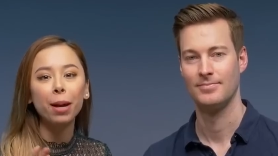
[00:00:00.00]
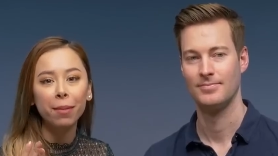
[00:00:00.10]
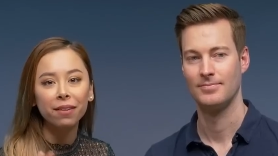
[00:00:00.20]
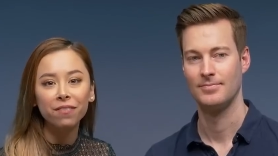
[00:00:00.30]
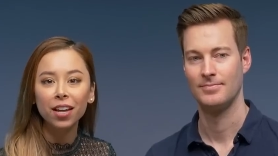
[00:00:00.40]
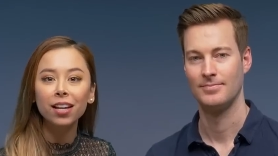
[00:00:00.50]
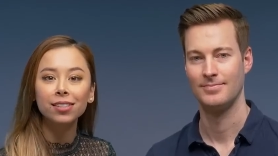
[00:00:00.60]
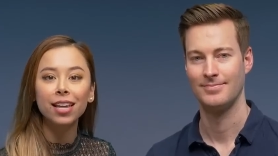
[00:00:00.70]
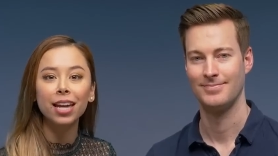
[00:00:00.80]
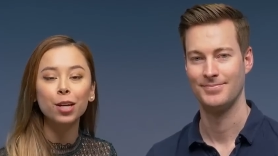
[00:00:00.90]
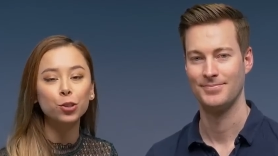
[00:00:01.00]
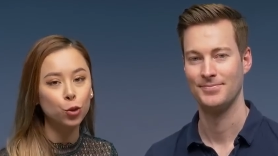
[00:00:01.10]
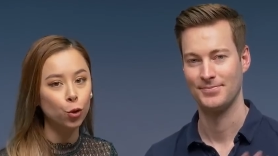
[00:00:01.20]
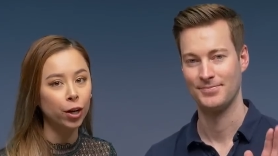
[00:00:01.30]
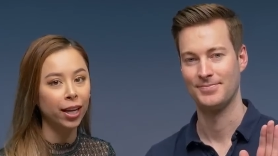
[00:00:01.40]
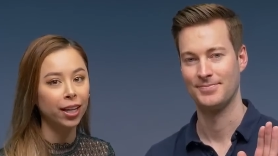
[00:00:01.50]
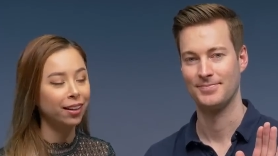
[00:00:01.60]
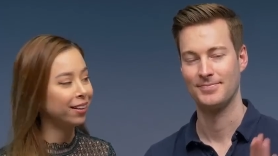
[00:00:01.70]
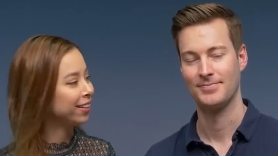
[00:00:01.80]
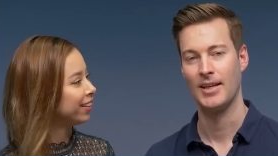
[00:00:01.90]
Speaker 1: by my fiance,
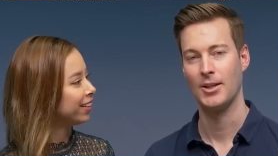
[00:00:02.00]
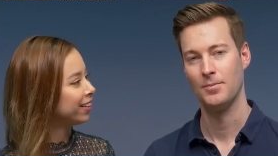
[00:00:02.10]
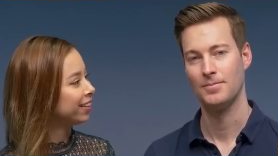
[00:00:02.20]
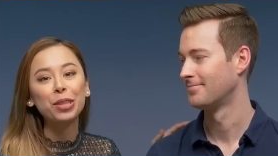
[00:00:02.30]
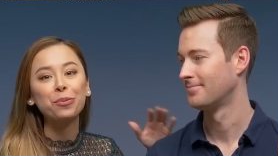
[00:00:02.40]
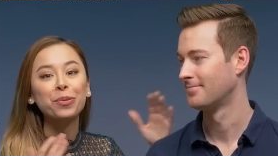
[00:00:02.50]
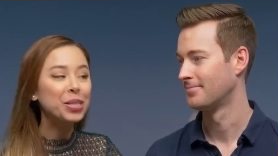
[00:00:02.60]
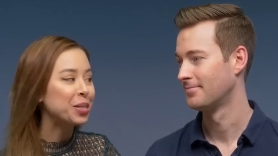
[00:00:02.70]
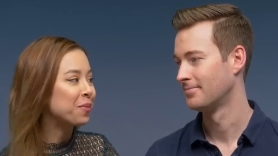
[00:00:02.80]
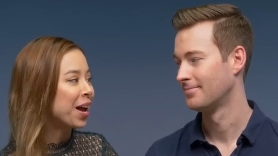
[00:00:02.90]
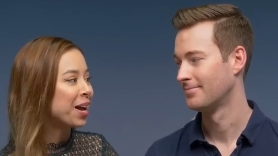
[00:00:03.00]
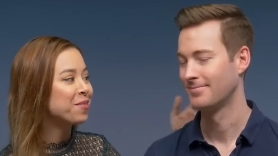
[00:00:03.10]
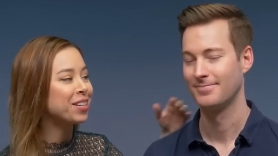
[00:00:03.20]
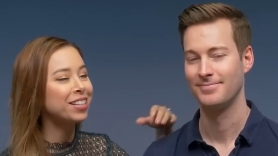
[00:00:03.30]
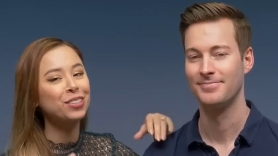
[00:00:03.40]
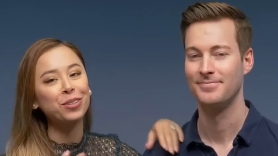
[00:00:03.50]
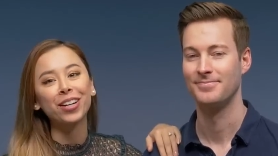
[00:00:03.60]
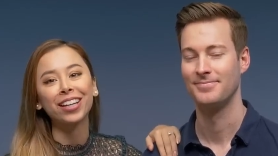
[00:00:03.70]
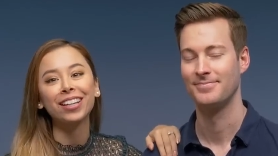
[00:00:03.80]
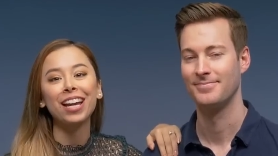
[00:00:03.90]
Dorian. Hello. The reason why I wanted
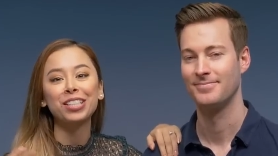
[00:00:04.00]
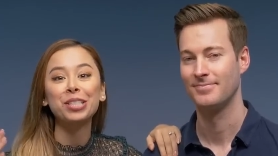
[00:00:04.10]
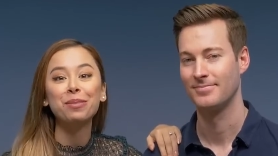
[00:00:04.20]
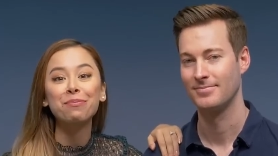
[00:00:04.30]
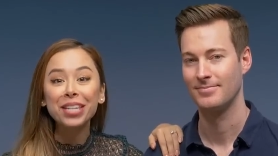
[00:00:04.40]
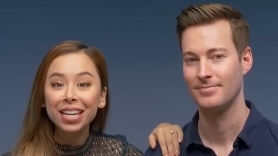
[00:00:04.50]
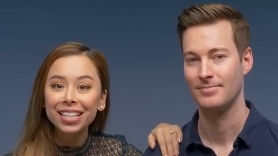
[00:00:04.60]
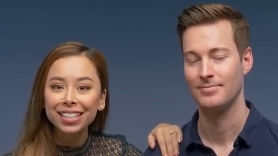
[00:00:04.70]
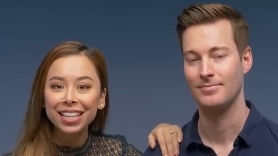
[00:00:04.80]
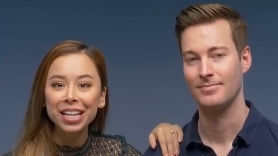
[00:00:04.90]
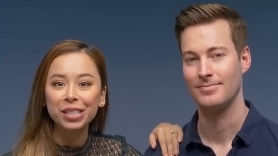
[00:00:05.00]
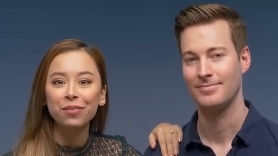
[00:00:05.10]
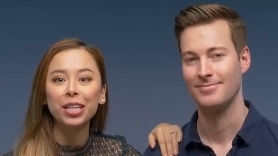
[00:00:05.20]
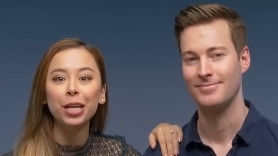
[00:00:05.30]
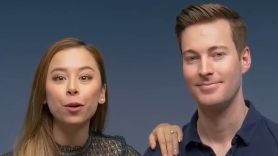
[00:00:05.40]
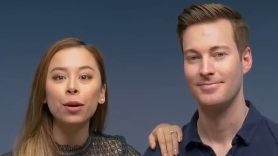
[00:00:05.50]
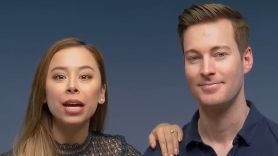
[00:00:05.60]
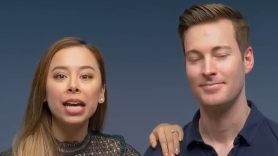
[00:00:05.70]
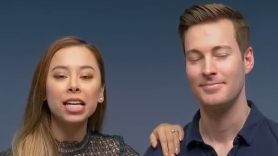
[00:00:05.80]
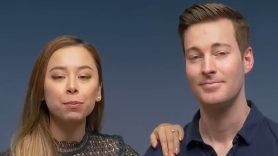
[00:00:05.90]
Dorian actually to be in today's video
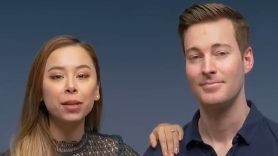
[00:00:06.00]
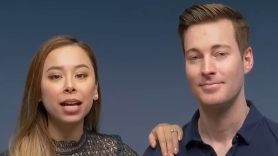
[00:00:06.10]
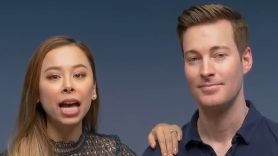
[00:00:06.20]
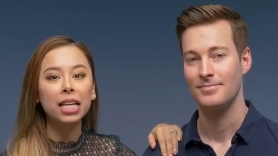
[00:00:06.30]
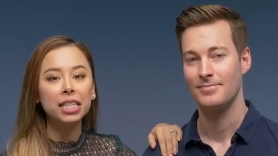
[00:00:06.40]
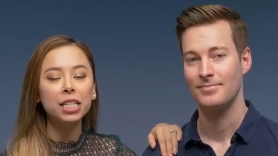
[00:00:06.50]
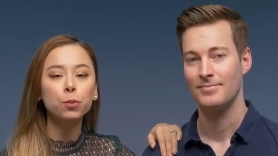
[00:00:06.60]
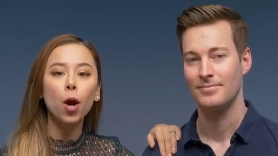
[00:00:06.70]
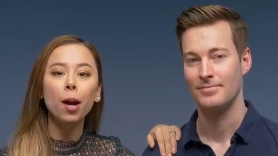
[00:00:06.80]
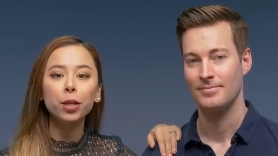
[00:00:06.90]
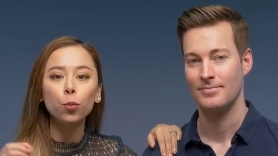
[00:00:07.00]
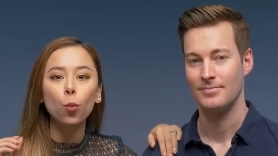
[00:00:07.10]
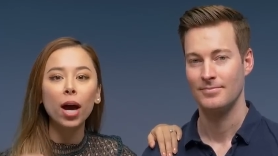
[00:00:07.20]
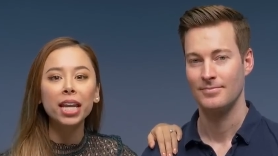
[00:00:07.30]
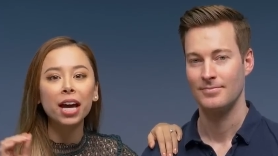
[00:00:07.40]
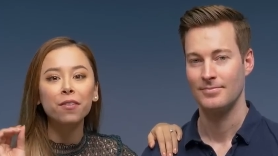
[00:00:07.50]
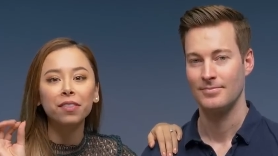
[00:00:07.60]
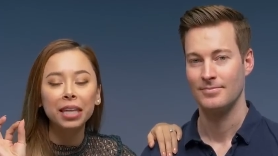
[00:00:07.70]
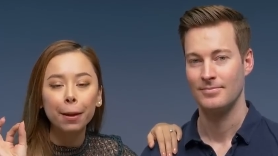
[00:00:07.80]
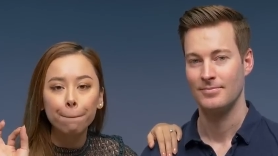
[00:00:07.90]
is because he's probably one
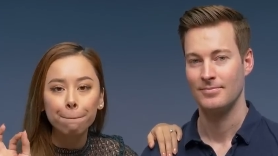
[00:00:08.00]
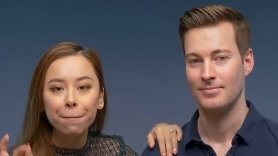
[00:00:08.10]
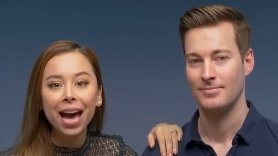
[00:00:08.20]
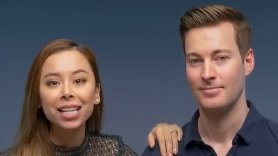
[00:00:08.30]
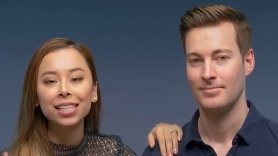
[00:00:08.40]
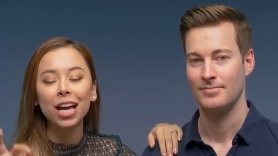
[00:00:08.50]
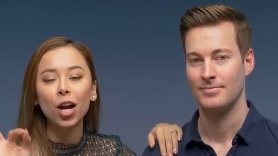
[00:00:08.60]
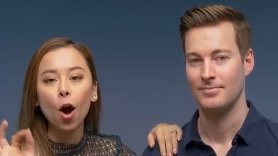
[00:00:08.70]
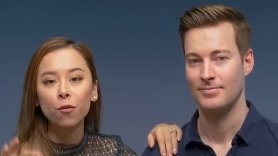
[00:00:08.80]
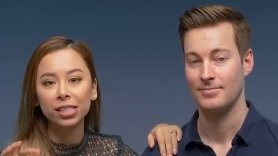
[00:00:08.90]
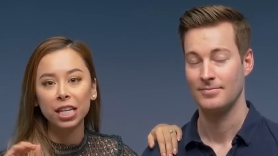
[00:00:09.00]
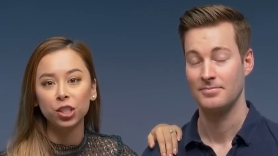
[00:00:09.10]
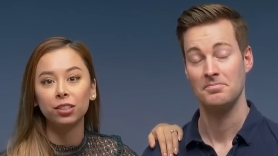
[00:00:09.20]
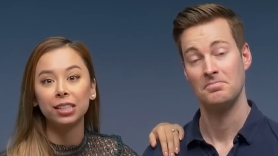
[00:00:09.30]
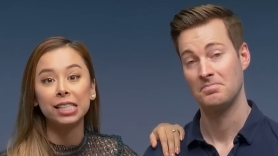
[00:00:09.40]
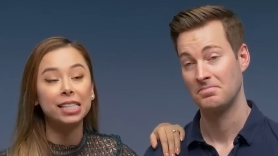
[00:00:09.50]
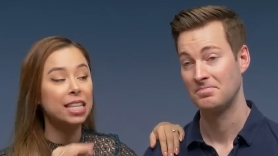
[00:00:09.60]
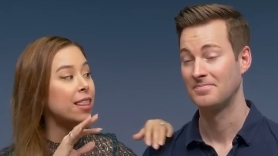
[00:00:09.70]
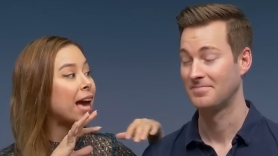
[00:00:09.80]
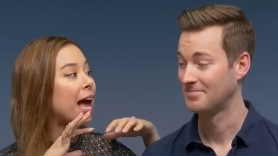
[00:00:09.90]
of the best conversationalists
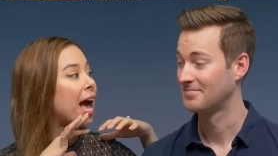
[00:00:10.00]
that